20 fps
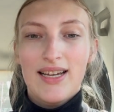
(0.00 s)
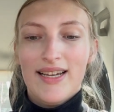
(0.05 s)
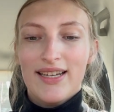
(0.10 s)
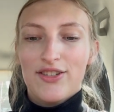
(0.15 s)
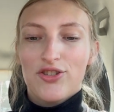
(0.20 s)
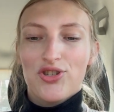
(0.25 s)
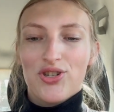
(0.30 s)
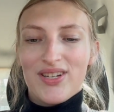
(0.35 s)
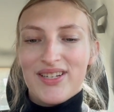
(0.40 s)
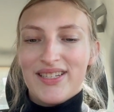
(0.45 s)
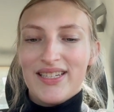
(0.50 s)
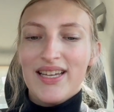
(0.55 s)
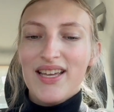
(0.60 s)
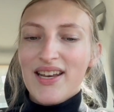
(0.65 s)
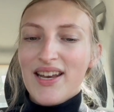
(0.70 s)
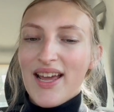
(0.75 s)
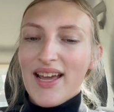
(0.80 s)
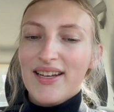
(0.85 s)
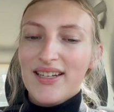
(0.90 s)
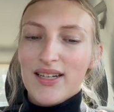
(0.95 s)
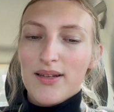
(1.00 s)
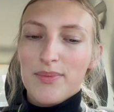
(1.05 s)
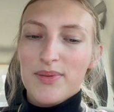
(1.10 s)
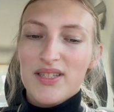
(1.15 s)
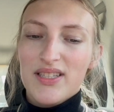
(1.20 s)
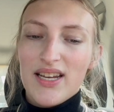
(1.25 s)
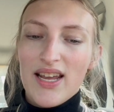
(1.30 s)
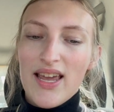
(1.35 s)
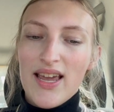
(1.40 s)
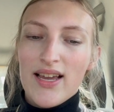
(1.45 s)
She did end up
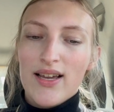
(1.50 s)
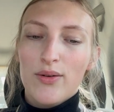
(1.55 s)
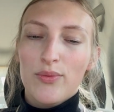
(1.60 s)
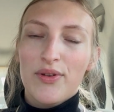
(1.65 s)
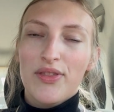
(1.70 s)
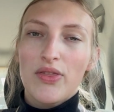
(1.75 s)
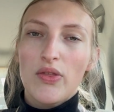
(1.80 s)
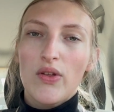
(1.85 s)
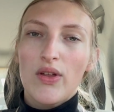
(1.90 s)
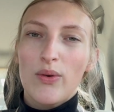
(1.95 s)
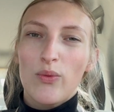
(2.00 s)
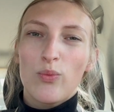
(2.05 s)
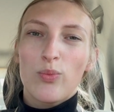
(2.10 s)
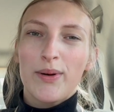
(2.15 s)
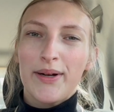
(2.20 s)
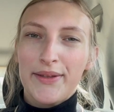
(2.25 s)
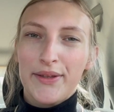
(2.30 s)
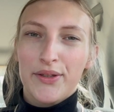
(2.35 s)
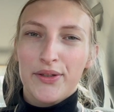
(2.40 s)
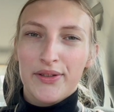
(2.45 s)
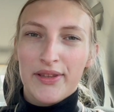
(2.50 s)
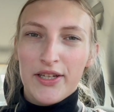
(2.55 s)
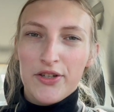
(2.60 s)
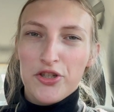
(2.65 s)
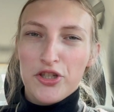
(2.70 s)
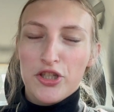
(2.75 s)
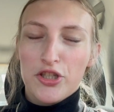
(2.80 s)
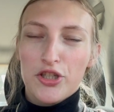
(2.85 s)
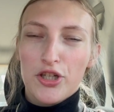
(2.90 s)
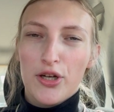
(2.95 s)
staying with the brother that
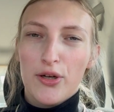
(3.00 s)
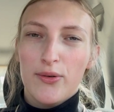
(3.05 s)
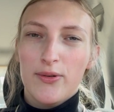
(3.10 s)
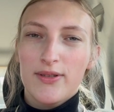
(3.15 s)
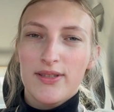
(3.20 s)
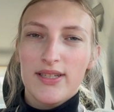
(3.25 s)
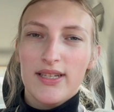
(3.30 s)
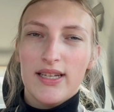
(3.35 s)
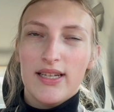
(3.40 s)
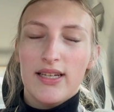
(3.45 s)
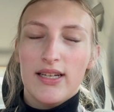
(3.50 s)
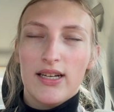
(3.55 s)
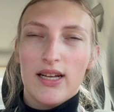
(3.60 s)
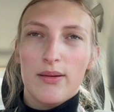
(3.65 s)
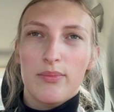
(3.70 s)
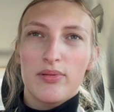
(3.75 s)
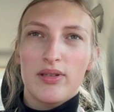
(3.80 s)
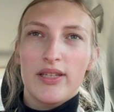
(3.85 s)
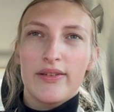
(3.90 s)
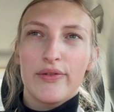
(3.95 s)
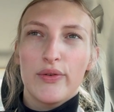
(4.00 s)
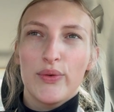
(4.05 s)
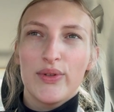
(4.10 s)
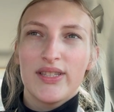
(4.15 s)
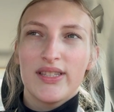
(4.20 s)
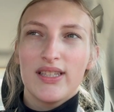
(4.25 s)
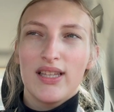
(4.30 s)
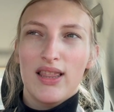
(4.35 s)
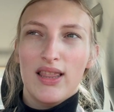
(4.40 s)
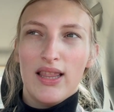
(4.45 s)
she chose in, I believe it was
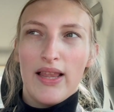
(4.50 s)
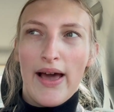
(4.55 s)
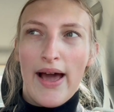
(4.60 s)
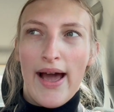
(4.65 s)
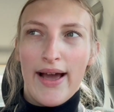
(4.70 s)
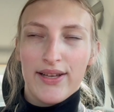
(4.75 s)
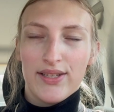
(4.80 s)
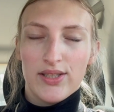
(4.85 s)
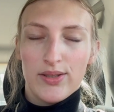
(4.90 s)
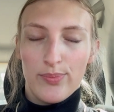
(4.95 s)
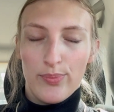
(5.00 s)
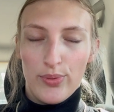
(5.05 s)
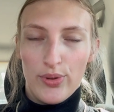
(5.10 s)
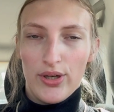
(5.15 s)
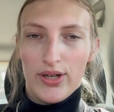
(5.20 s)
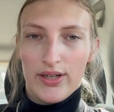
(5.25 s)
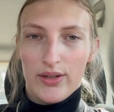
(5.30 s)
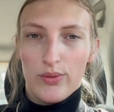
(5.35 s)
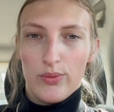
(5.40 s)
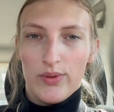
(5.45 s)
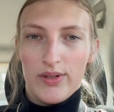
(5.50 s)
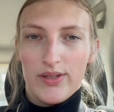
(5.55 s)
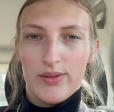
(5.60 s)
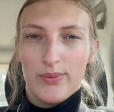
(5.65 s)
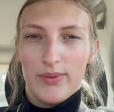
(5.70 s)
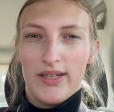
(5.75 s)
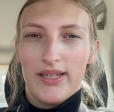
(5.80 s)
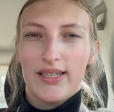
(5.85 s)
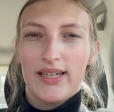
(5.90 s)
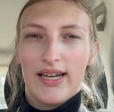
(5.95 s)
the last book, was
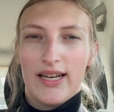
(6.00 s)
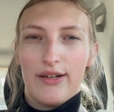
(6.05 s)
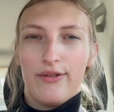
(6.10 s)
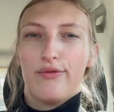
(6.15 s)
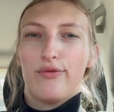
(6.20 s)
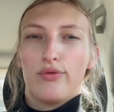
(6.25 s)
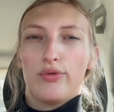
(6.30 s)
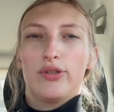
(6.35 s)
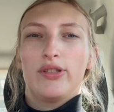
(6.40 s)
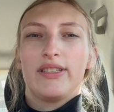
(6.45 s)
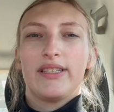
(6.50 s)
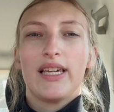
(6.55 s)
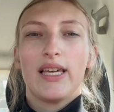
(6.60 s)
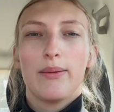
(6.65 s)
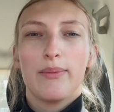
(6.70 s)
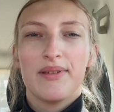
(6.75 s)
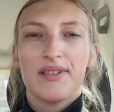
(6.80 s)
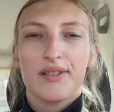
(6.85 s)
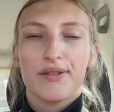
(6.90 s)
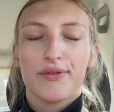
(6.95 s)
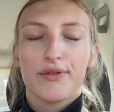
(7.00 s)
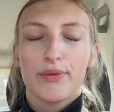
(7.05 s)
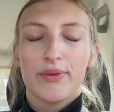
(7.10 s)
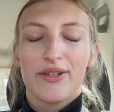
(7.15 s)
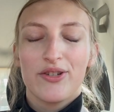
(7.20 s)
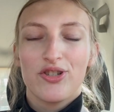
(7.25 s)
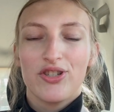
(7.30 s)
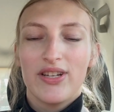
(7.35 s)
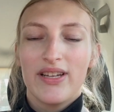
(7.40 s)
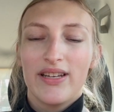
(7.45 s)
when it kind of really came into
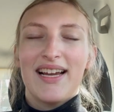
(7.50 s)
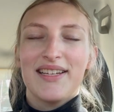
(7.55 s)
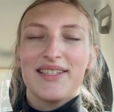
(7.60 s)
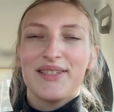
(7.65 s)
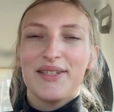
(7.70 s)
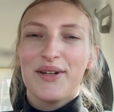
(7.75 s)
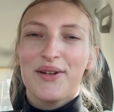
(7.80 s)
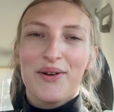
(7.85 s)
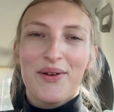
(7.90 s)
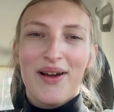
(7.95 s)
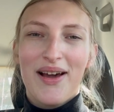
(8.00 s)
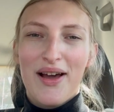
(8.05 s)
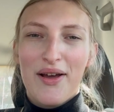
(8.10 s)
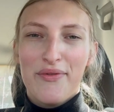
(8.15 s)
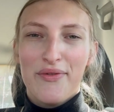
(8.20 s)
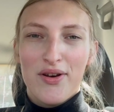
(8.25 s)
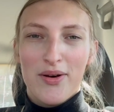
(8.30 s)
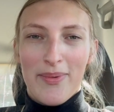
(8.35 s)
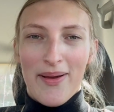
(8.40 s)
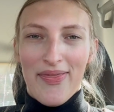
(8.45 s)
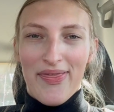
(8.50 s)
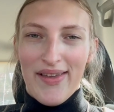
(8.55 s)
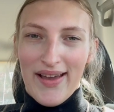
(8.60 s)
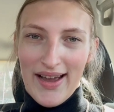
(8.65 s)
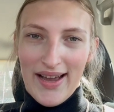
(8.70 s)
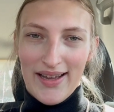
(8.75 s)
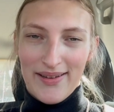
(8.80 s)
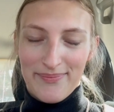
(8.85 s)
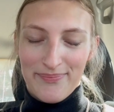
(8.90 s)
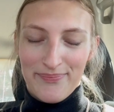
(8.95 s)
fruition. I still don't know how I feel about
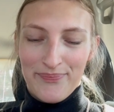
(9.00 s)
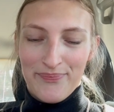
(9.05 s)
that.